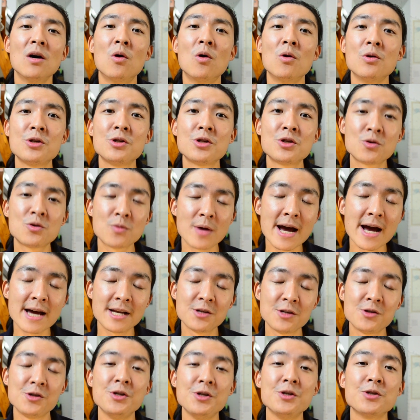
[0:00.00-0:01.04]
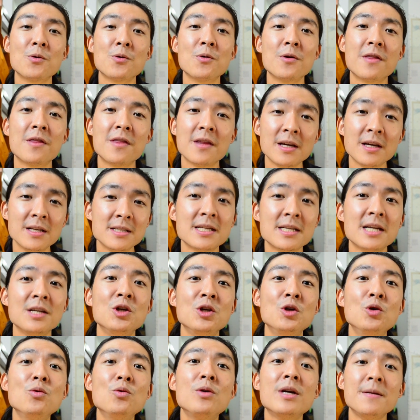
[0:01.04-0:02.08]
or strategies or things that
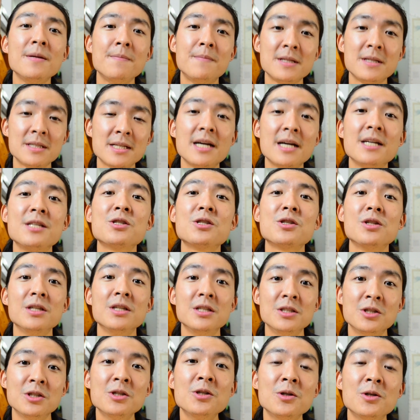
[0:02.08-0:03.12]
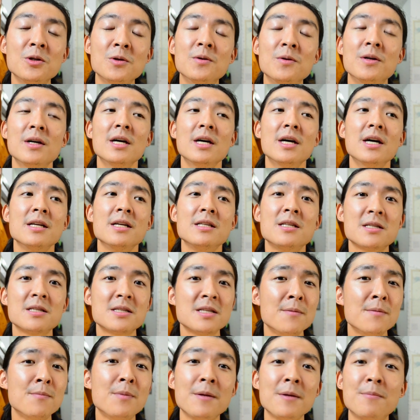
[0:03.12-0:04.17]
you can potentially do to
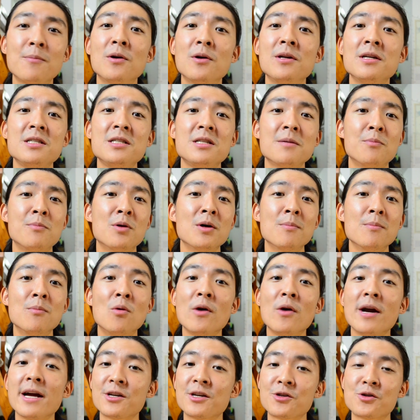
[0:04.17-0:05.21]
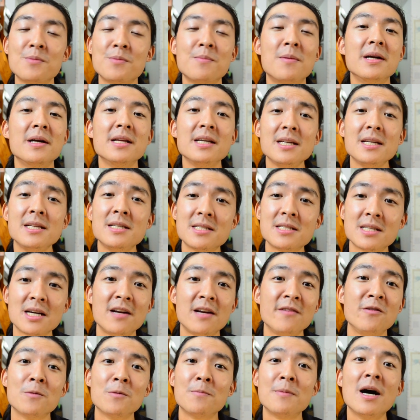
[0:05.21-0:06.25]
simply put is to put more extra money inside
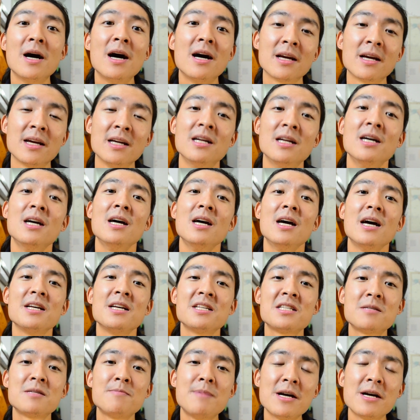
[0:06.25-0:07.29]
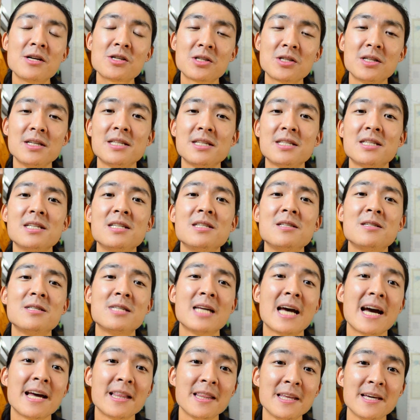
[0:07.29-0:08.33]
of your pocket, especially since
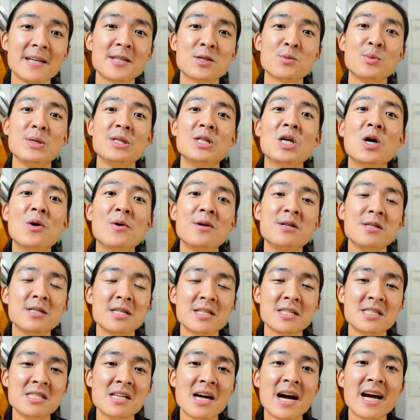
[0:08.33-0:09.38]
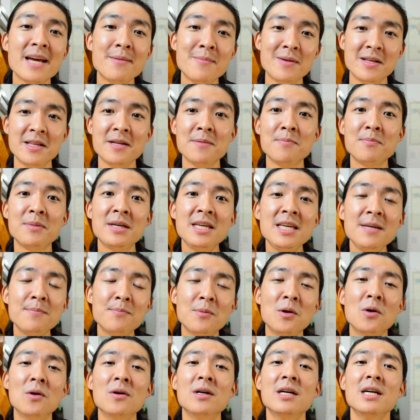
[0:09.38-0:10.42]
sadly, as we know, is 9 million
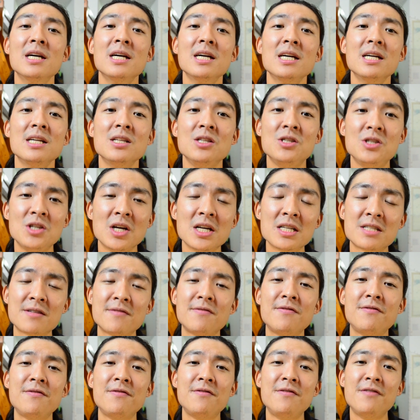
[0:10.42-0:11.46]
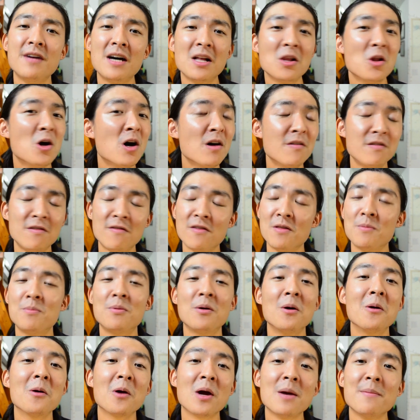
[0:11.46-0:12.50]
people just fell off of the
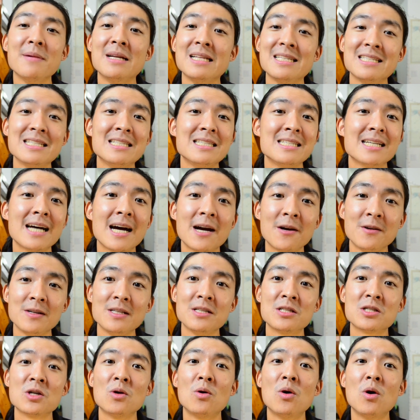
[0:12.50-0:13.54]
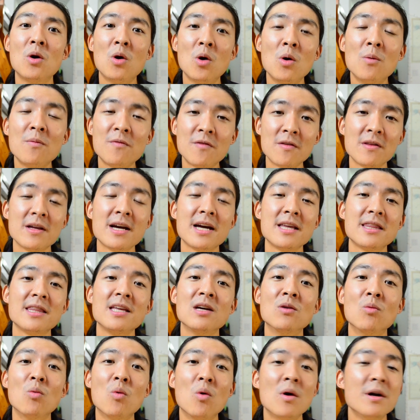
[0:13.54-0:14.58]
program in its entirety. So hopefully, I
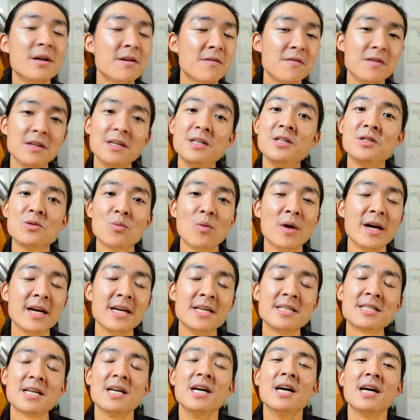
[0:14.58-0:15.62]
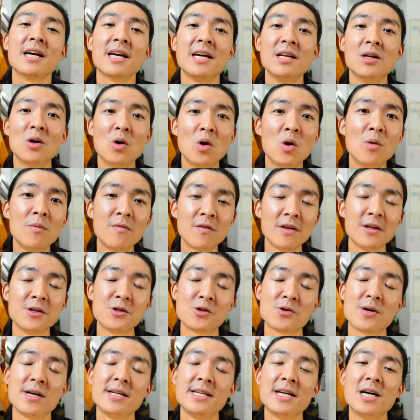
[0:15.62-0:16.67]
think one of these ways can hopefully
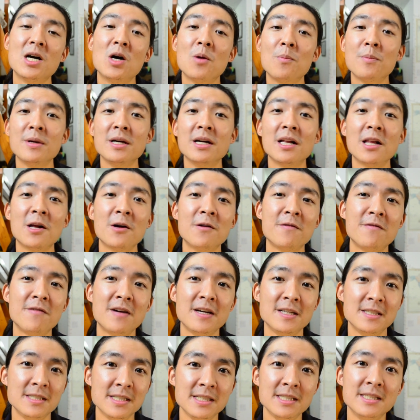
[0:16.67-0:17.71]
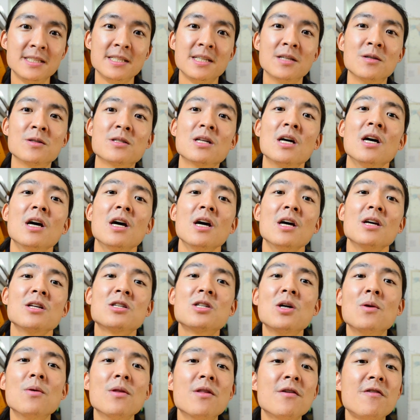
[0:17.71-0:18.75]
try to help and clarify details.
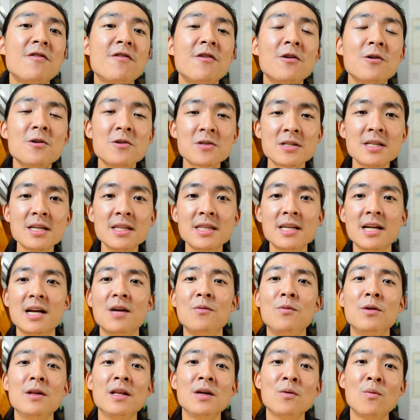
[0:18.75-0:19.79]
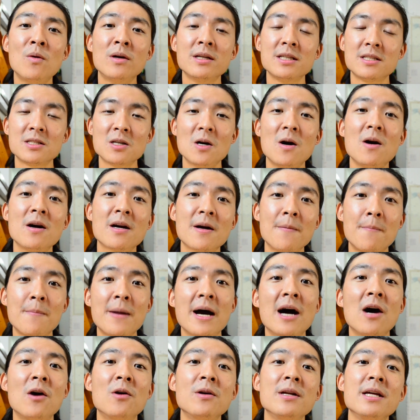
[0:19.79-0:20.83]
So the first thing that I really want to talk
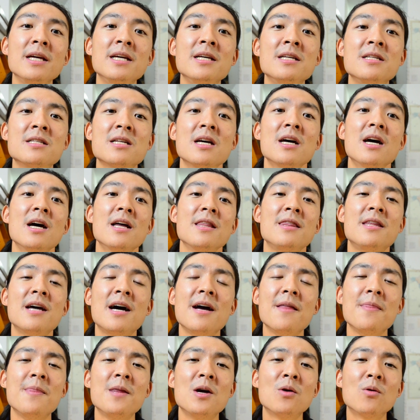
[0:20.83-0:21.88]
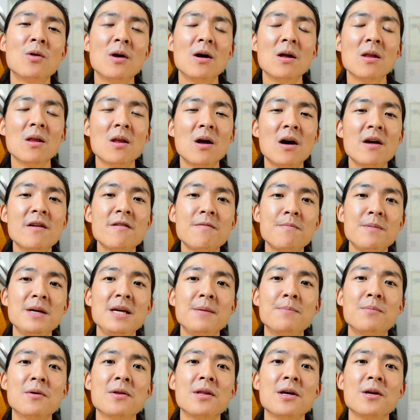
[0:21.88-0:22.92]
about is that there were a lot of
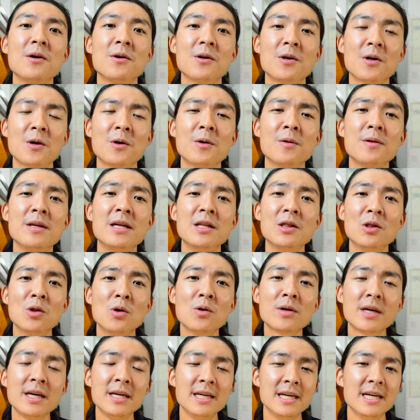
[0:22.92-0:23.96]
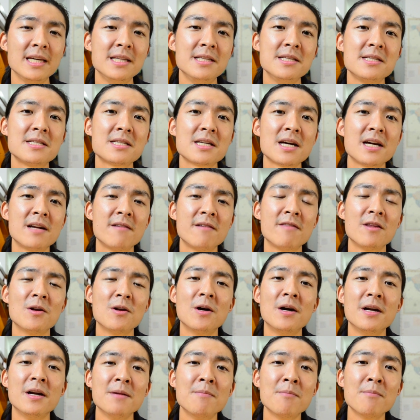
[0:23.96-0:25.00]
people that are currently looking inside of
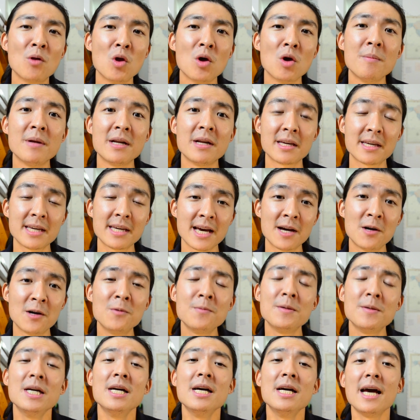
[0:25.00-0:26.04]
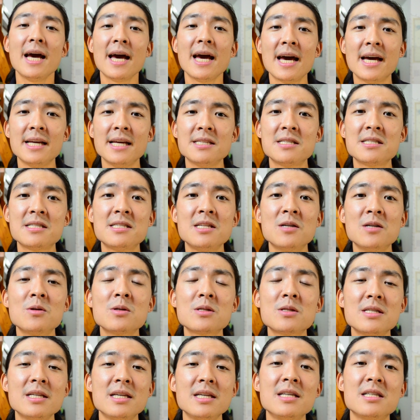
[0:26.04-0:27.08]
their unemployment account and still
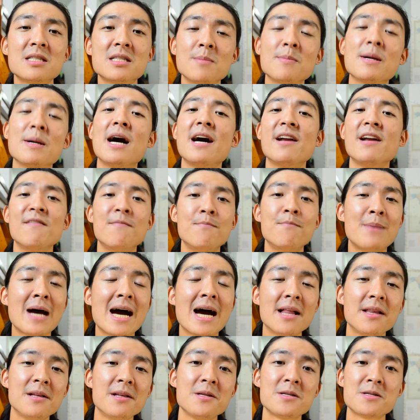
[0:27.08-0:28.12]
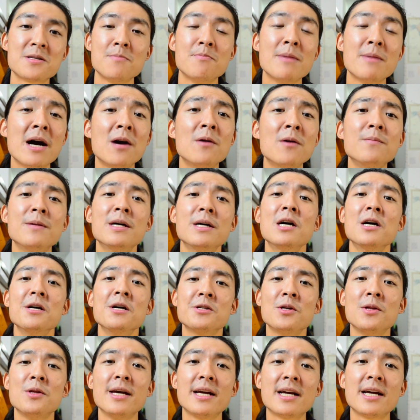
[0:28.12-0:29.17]
seeing some kind of balance amount.
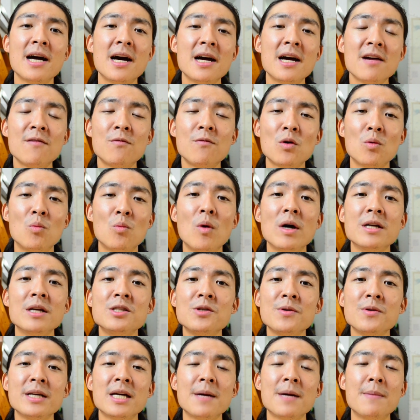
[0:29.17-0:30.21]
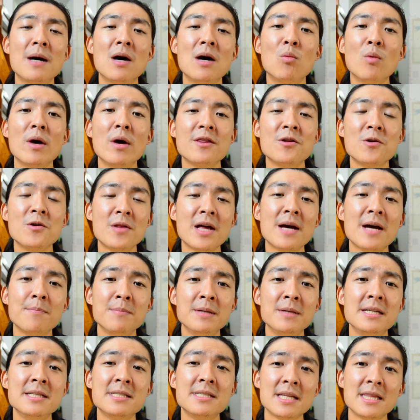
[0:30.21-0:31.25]
So they kind of were wondering about whether that
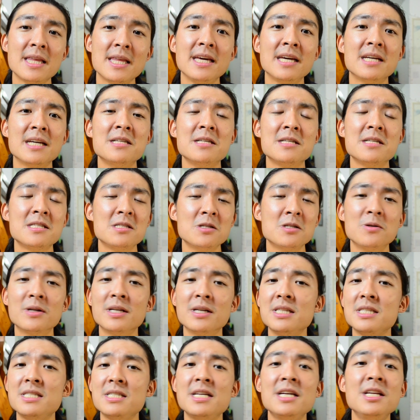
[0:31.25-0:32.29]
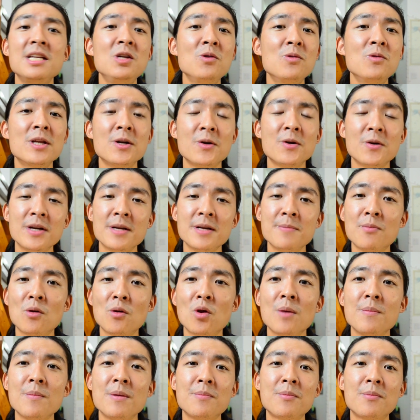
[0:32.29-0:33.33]
means that they can still continue their
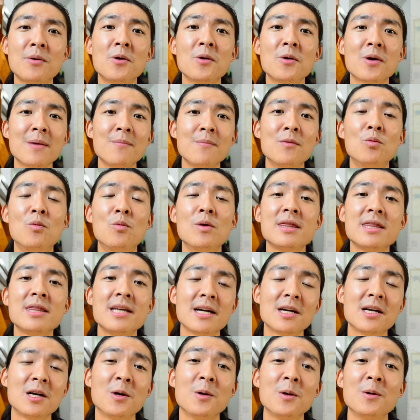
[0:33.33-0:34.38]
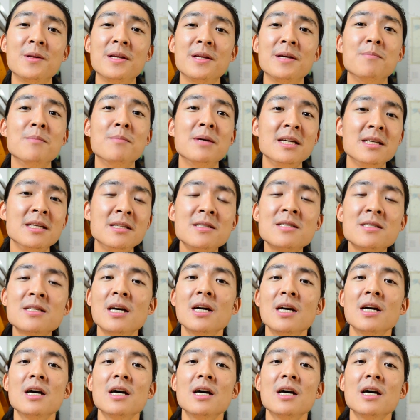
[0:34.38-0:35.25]
unemployment program or what that currently means.